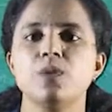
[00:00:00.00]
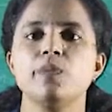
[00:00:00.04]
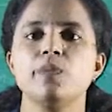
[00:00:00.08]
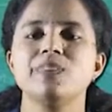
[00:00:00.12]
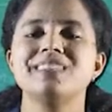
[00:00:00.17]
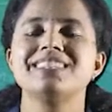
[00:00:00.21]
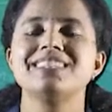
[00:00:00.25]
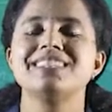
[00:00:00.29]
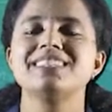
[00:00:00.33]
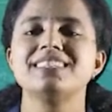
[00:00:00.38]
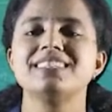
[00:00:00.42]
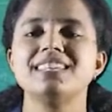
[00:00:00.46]

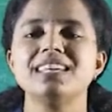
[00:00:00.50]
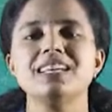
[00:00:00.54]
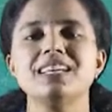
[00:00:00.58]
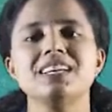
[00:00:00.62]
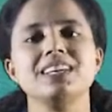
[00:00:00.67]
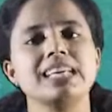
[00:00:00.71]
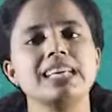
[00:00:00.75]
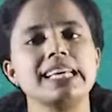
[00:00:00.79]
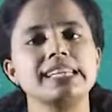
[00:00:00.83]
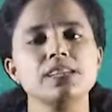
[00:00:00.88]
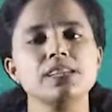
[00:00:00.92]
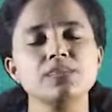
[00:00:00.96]
which is seen
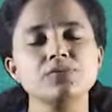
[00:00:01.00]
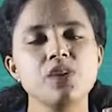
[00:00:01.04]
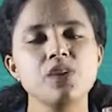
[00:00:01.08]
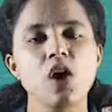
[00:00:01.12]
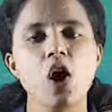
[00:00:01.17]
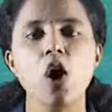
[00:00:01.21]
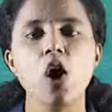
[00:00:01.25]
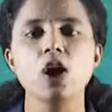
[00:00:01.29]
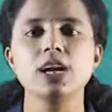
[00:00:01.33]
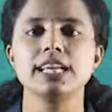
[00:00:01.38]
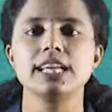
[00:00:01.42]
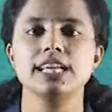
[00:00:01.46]
in case of
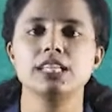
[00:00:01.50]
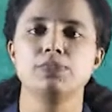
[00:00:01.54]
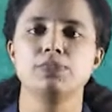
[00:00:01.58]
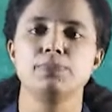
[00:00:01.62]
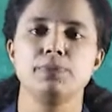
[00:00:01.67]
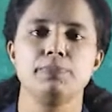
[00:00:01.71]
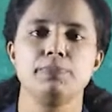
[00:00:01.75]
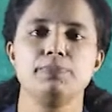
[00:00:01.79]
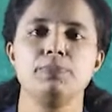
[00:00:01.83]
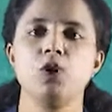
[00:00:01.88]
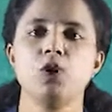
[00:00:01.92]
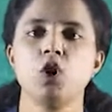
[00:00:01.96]
old age
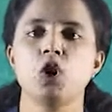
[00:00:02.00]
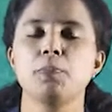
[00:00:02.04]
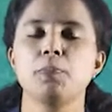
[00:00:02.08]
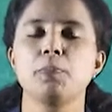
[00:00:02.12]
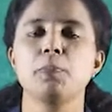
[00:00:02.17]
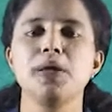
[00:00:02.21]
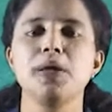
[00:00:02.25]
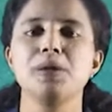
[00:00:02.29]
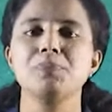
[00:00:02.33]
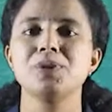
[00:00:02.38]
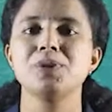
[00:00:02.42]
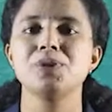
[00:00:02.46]
people
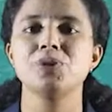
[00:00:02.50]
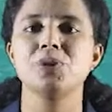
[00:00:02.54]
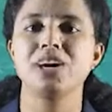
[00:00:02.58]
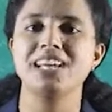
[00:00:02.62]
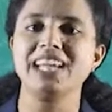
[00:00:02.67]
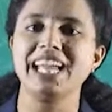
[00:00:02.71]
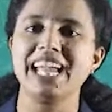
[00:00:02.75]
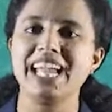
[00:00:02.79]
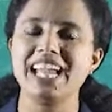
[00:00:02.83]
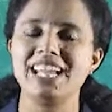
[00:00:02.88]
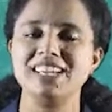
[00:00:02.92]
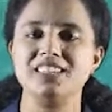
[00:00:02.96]
or people who
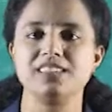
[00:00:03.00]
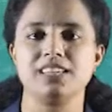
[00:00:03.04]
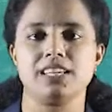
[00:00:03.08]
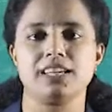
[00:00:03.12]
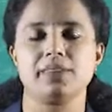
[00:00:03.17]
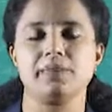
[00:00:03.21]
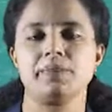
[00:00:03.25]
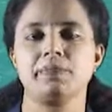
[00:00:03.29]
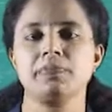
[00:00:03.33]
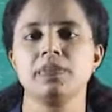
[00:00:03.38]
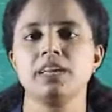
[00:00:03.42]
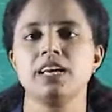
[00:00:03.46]
are
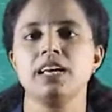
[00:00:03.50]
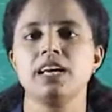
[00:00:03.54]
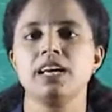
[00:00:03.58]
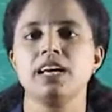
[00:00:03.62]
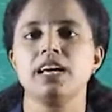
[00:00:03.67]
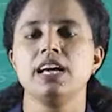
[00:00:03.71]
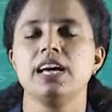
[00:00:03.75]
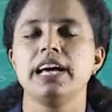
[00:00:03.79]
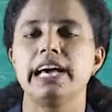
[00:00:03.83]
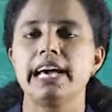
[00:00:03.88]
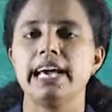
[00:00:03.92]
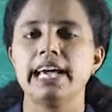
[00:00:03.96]

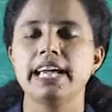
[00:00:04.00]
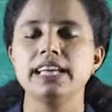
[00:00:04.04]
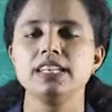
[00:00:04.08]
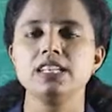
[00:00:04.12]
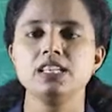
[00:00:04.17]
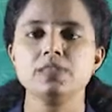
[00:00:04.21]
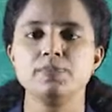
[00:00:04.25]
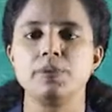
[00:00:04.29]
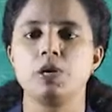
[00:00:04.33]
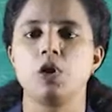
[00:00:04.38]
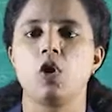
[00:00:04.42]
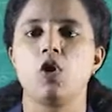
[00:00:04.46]
aging. It
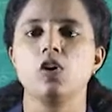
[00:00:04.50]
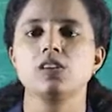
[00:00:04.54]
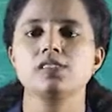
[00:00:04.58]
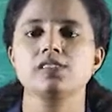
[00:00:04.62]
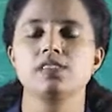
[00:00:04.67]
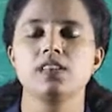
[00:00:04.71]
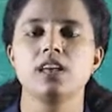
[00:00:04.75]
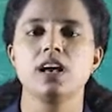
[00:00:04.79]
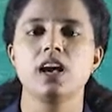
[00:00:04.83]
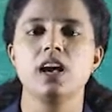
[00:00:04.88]
is because